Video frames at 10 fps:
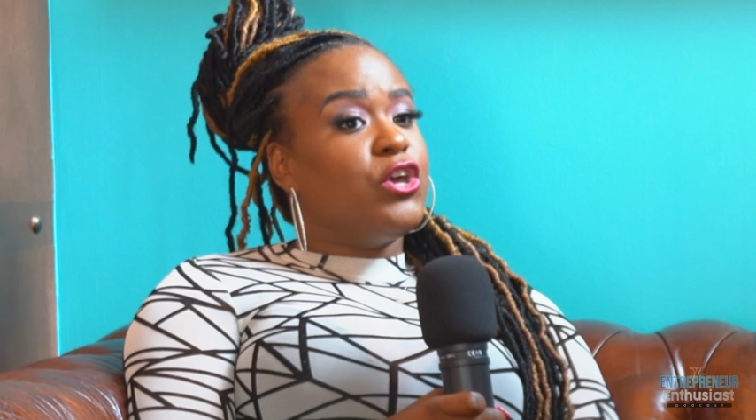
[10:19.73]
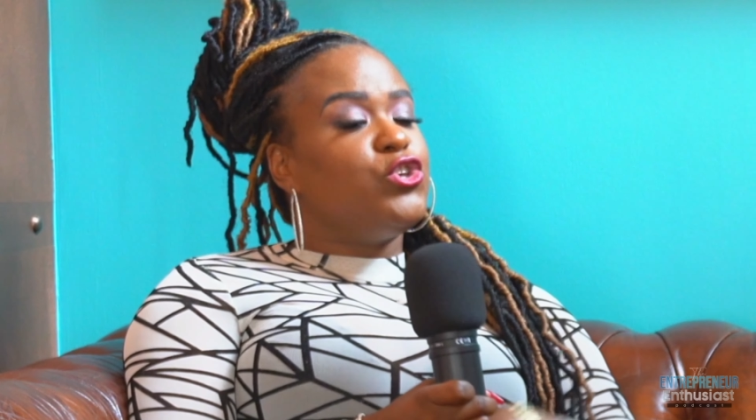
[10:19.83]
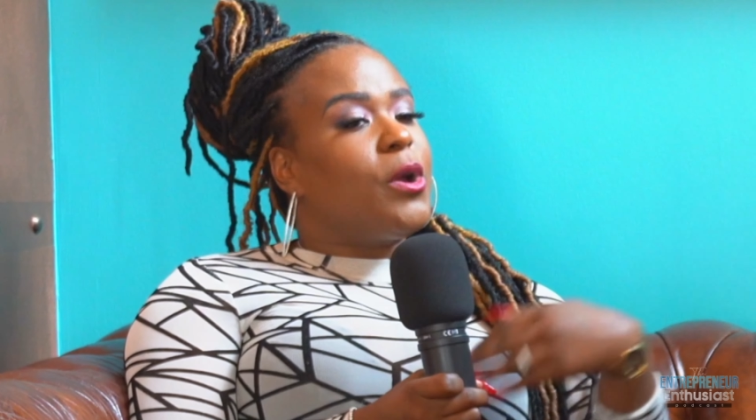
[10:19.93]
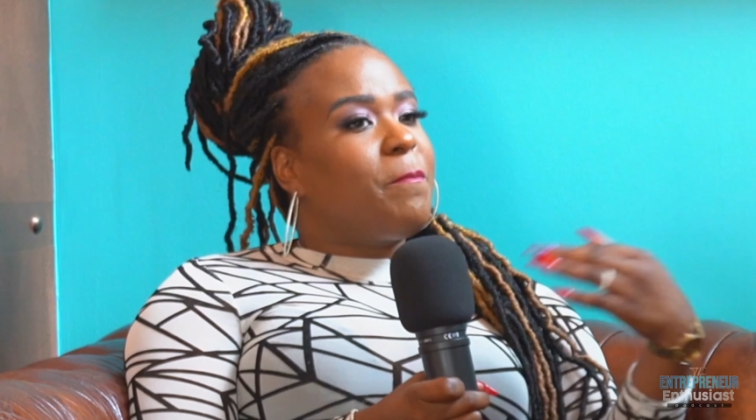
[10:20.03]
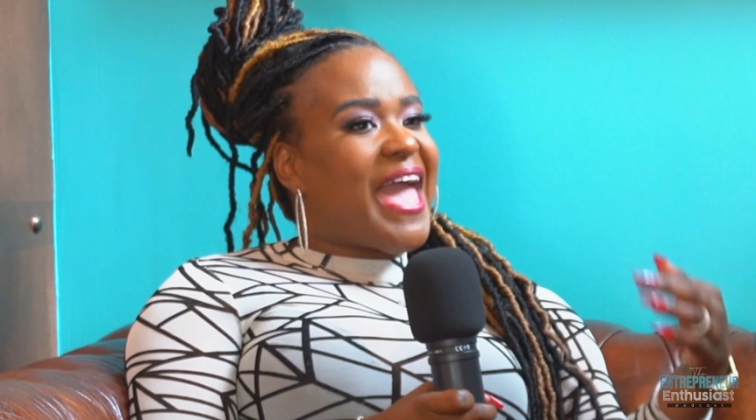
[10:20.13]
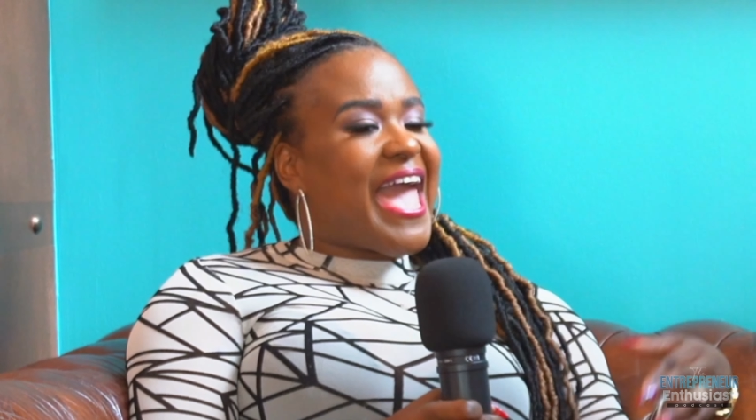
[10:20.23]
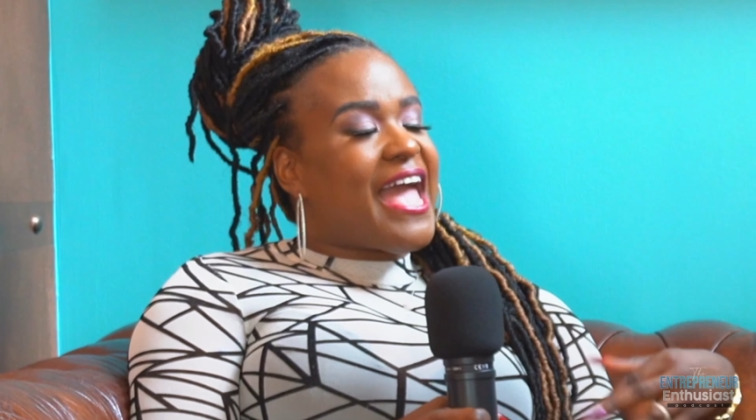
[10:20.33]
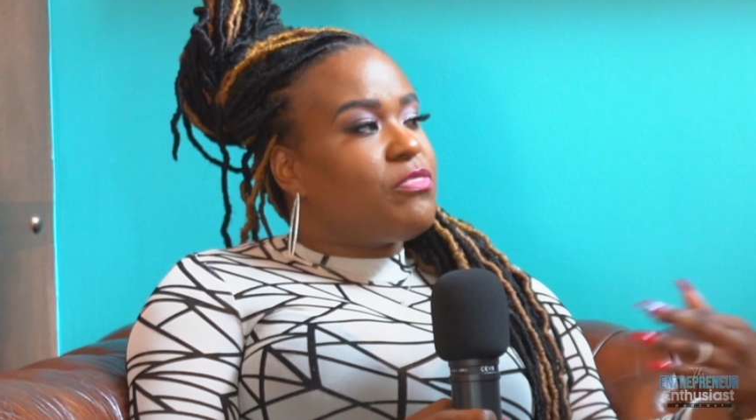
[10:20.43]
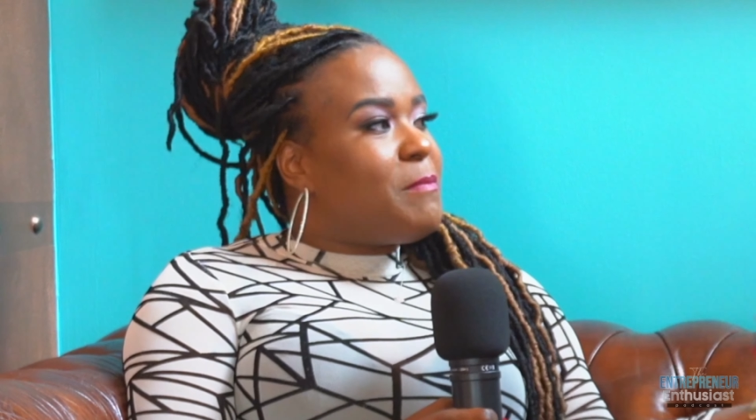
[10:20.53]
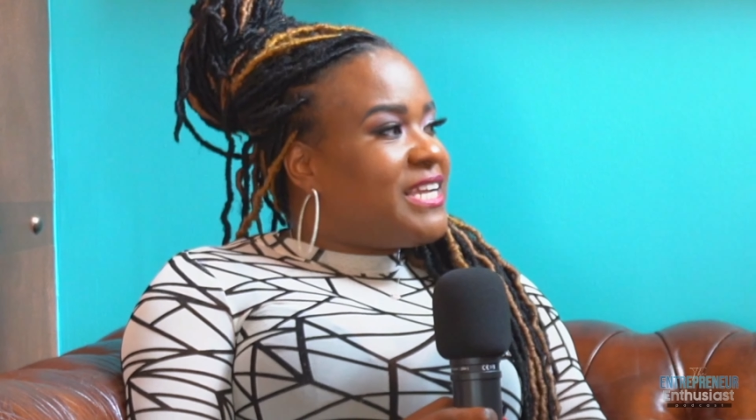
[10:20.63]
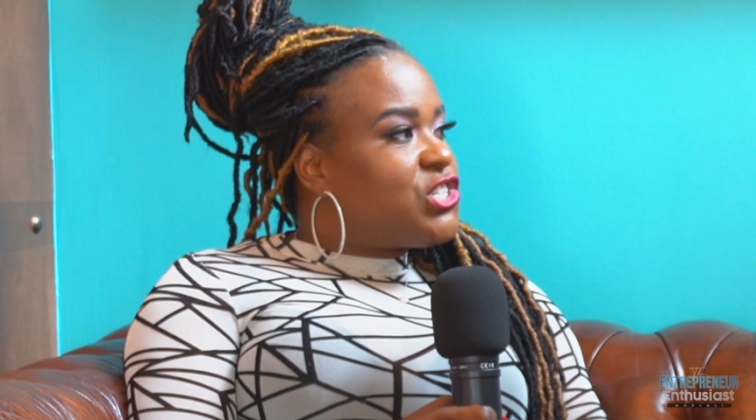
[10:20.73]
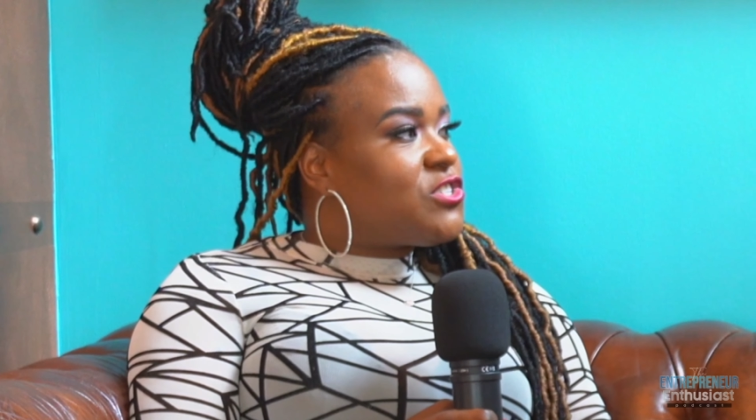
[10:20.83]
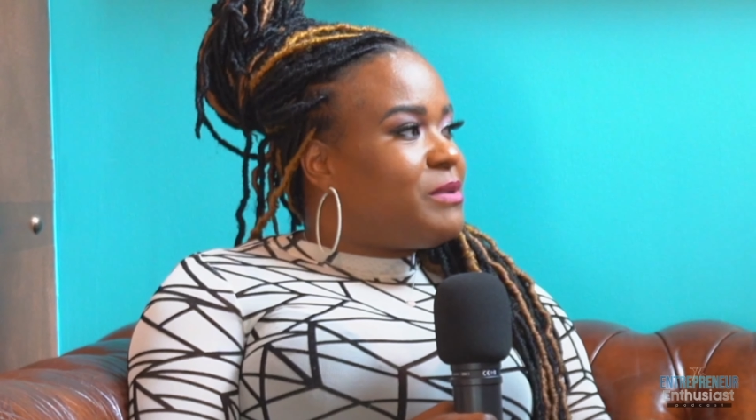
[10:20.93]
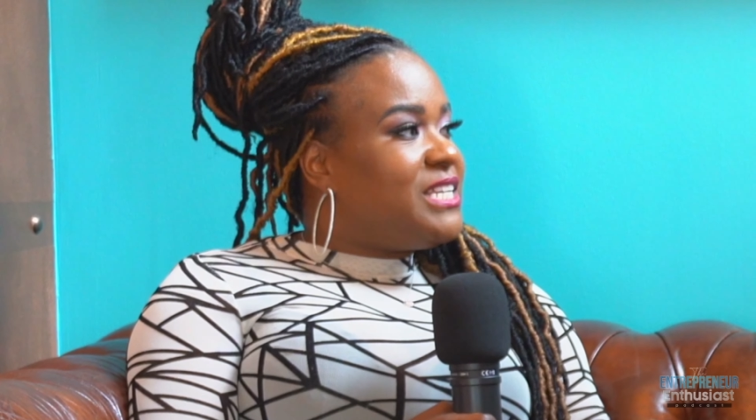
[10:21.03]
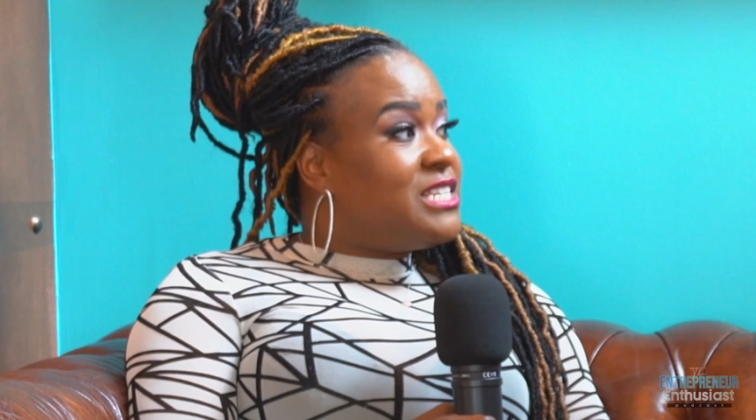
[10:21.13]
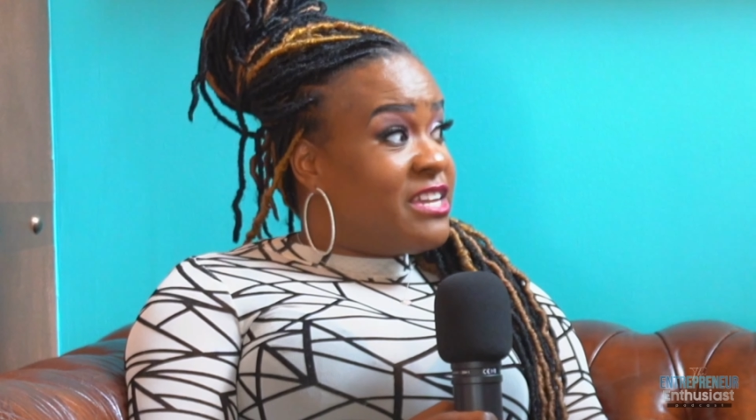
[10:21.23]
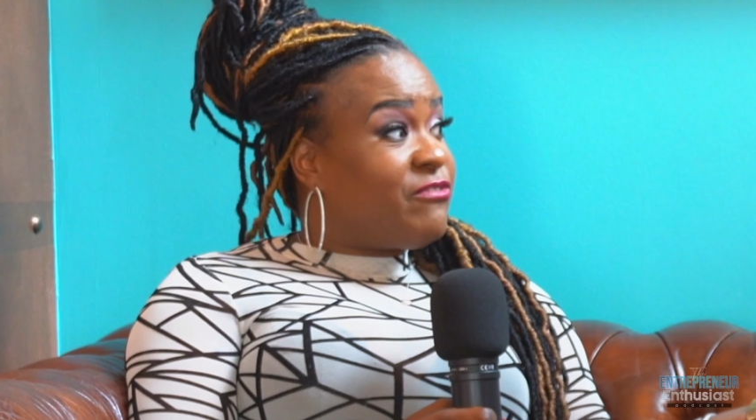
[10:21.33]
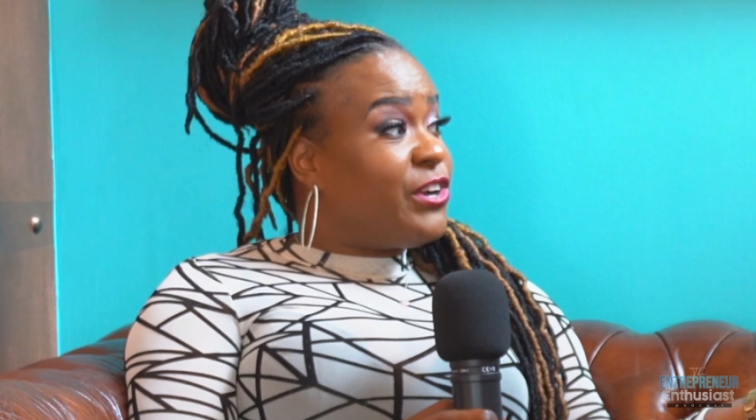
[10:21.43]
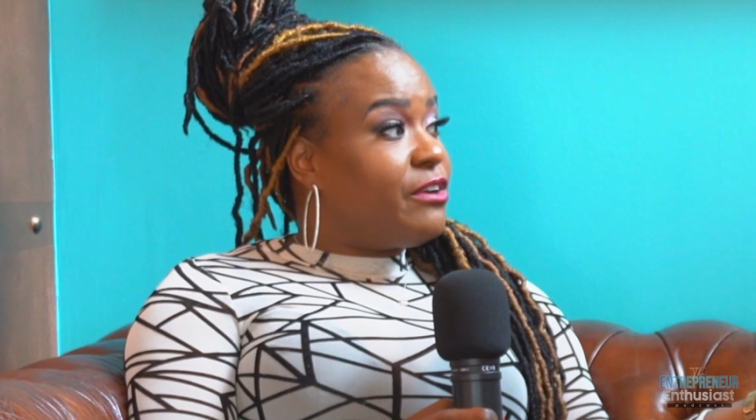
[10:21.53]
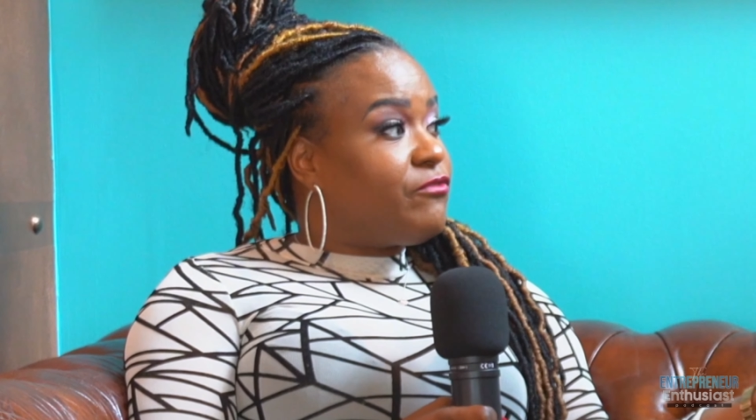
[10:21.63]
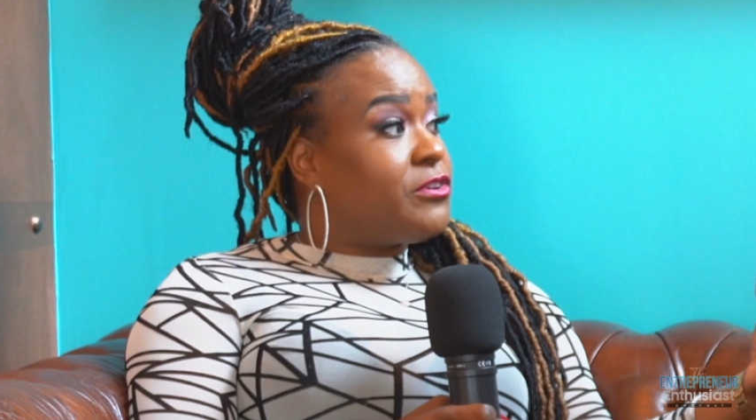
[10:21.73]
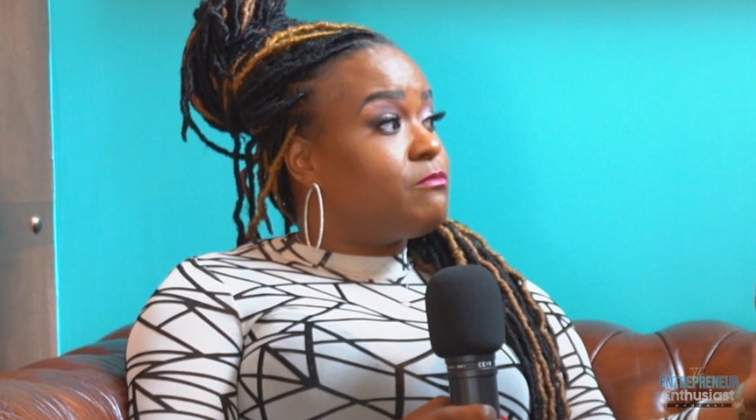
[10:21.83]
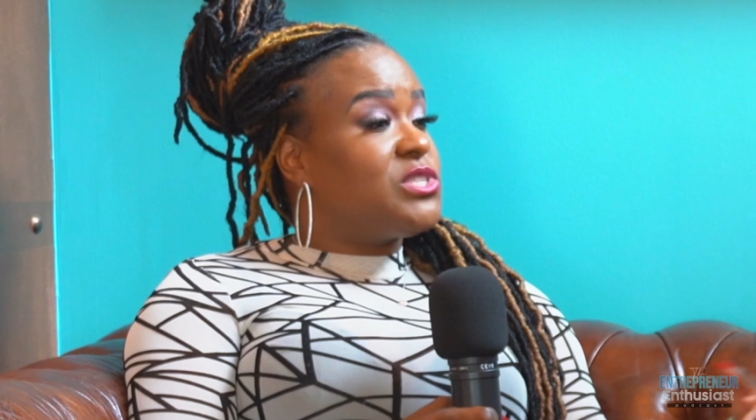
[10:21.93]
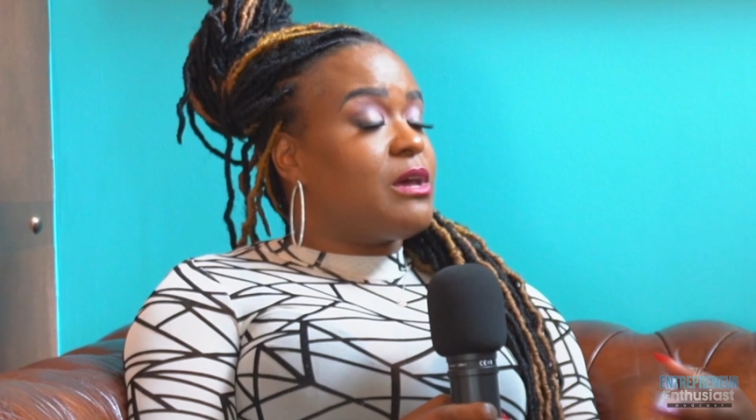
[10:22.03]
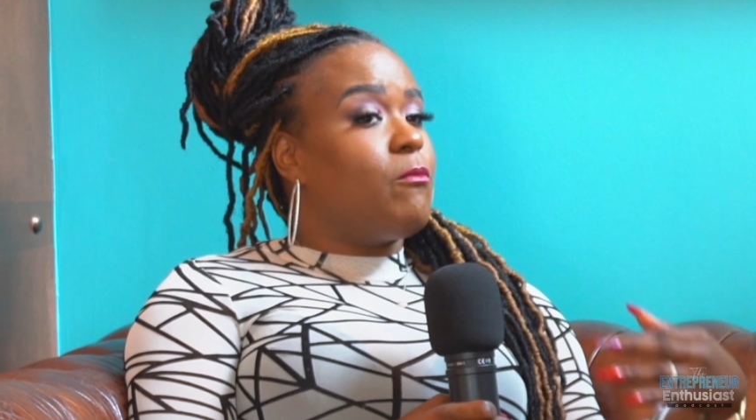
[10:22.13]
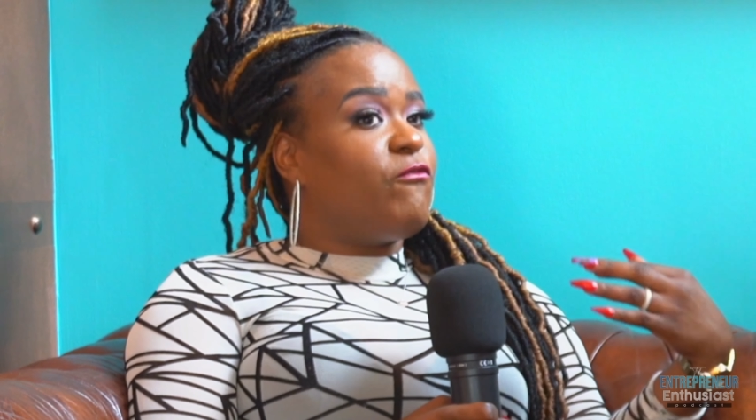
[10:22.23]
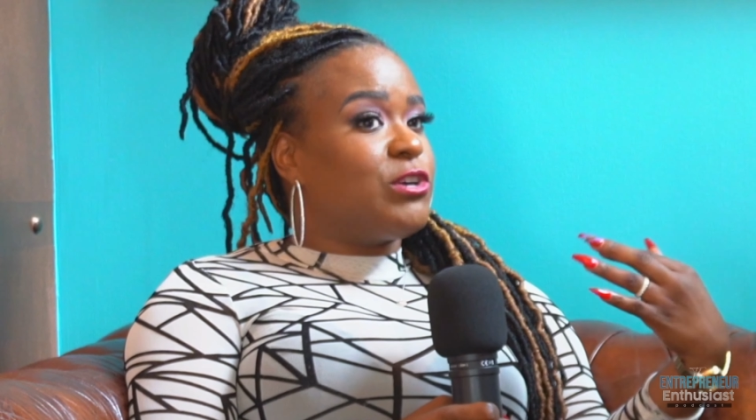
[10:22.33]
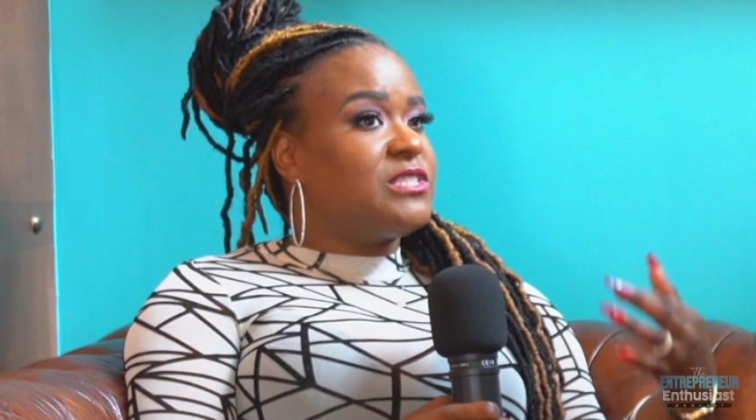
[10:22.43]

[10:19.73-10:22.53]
Your path may just be different from some for